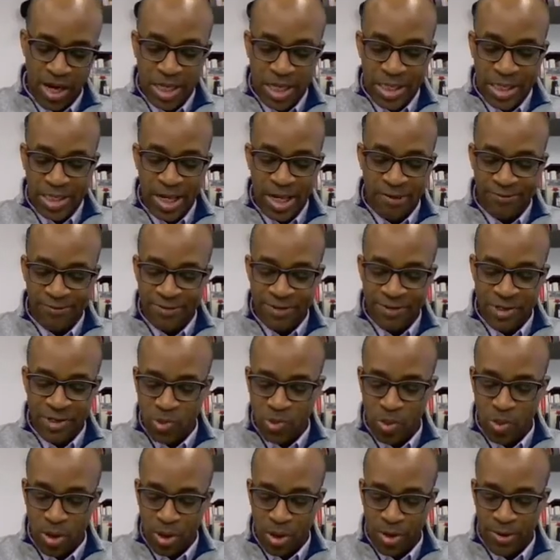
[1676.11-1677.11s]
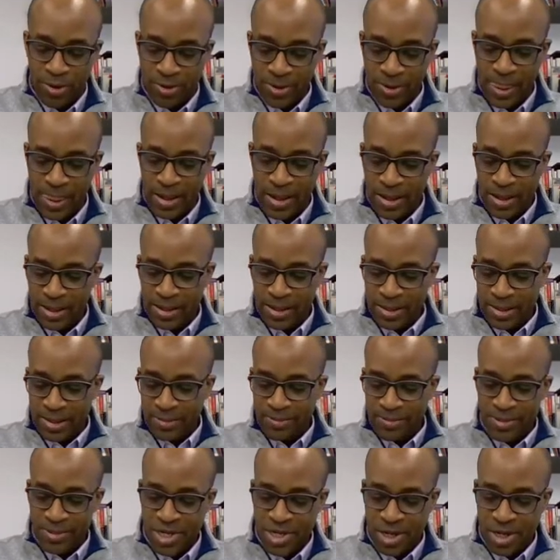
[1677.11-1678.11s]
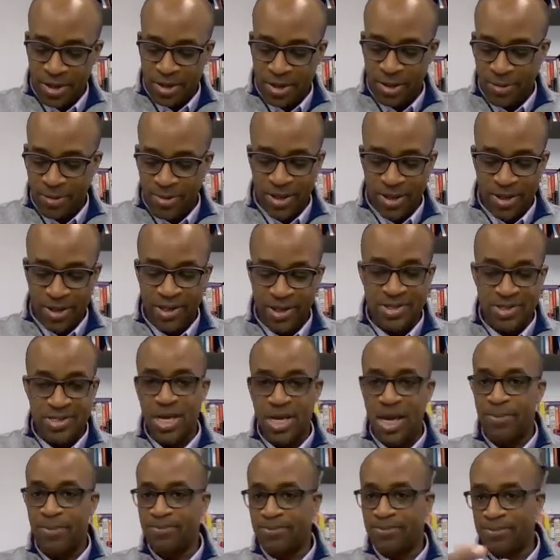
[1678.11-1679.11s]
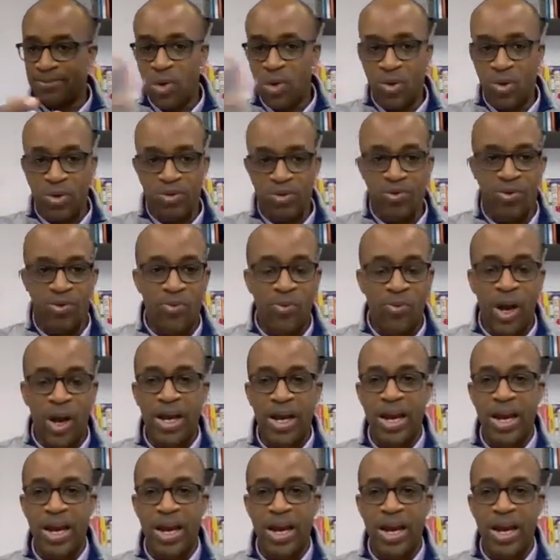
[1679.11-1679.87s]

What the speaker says: And I love this word, particularly because I'm going through